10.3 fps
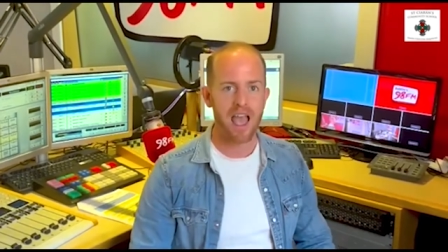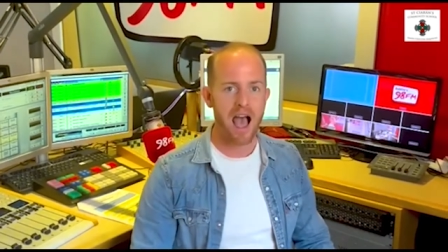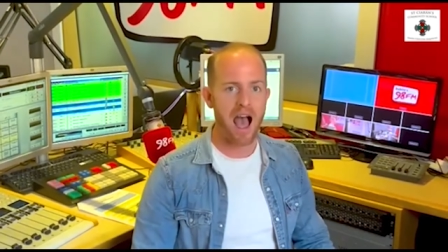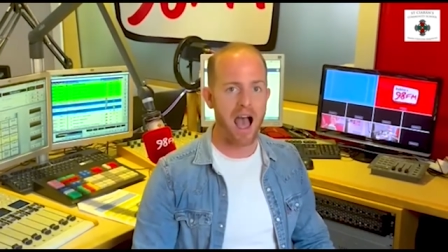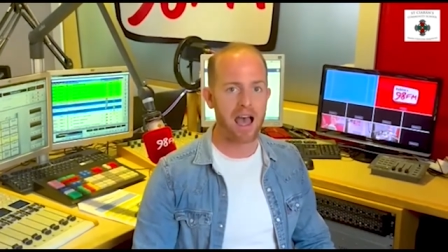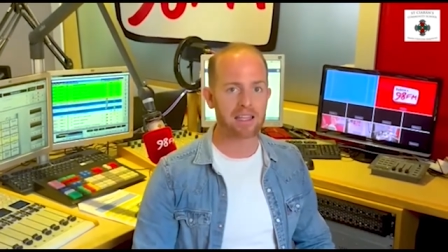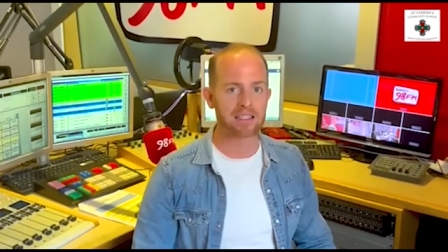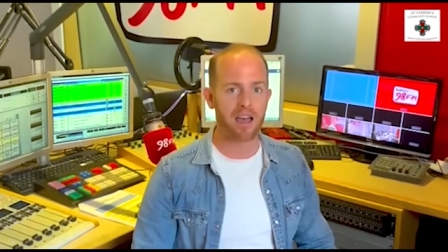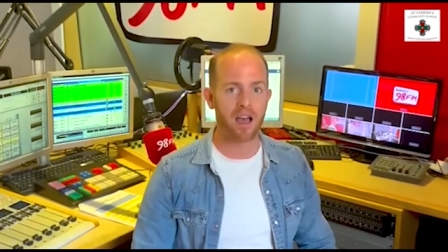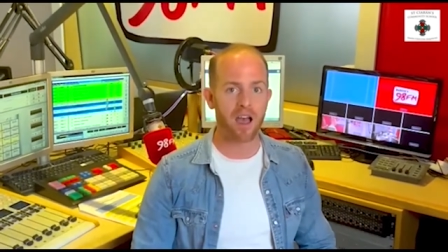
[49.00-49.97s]

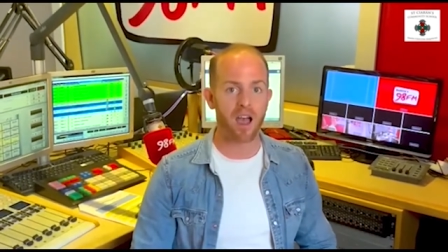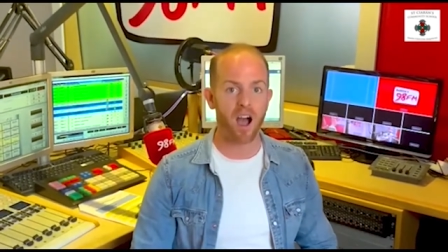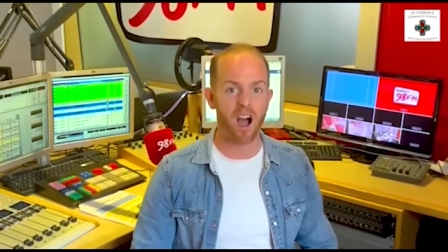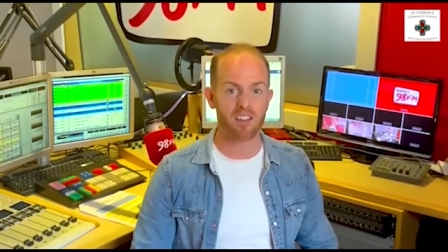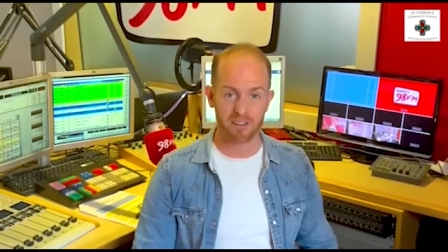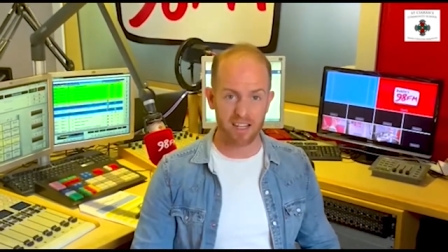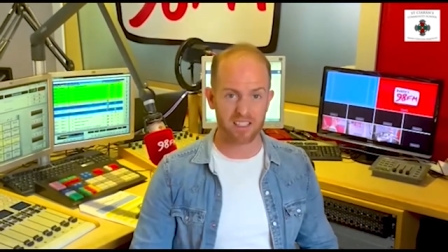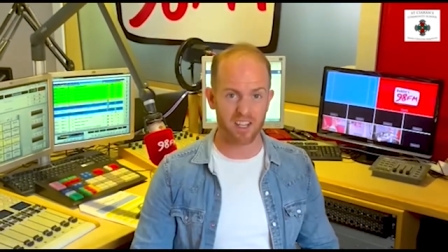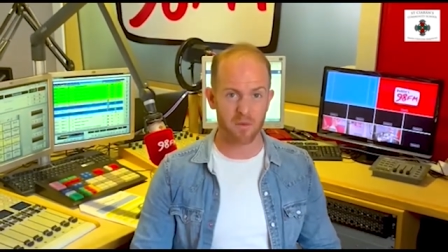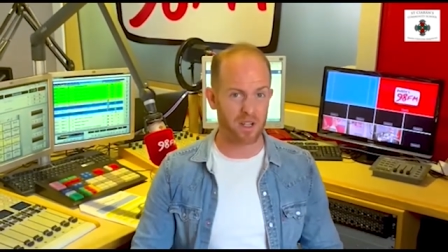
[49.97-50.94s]
And I
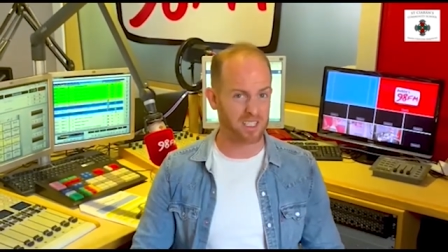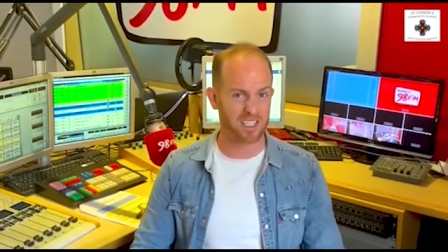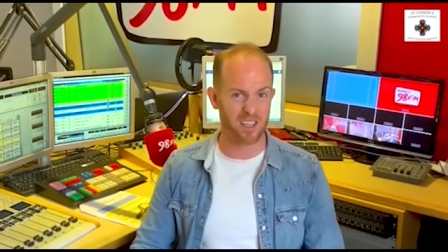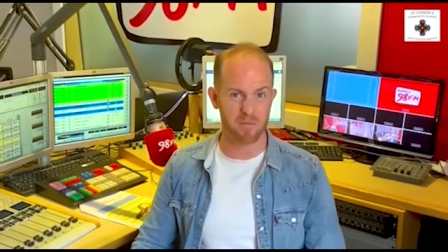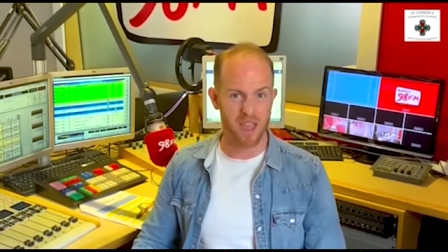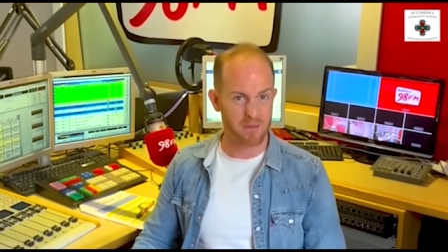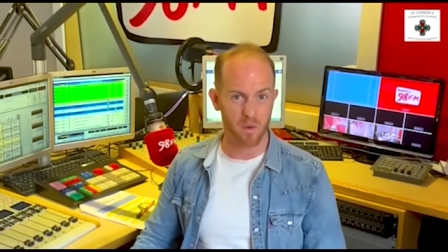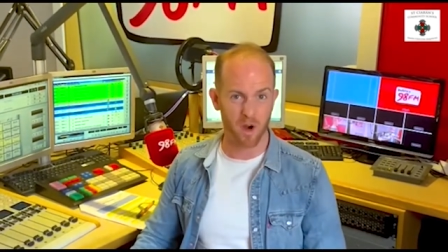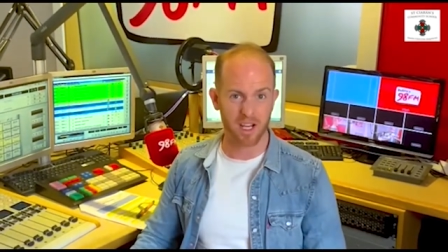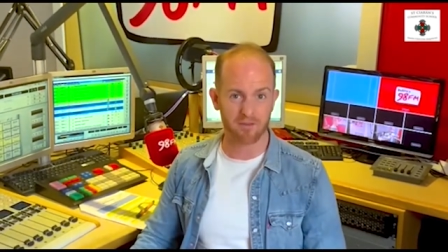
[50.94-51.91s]
realised that I wanted to maybe
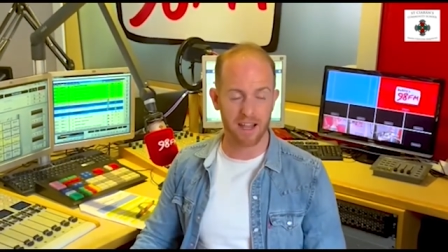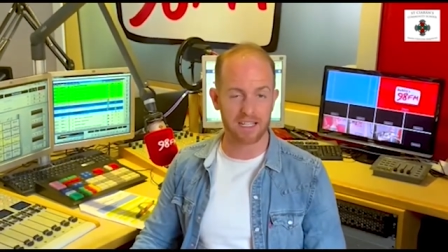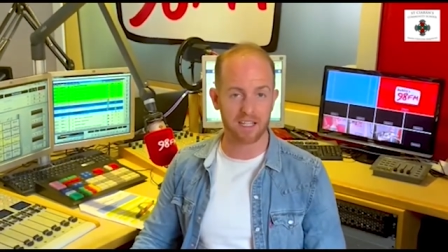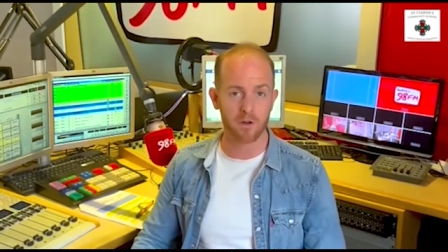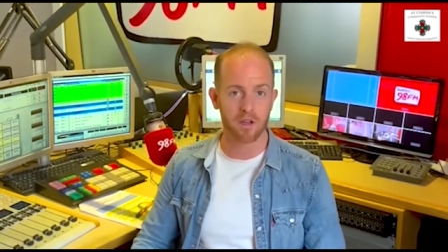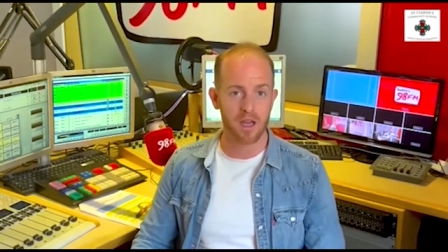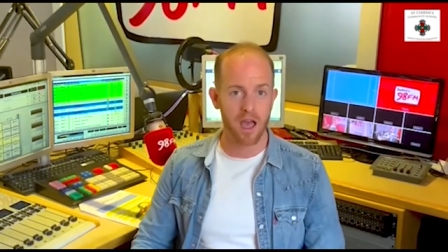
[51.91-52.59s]
work in radio.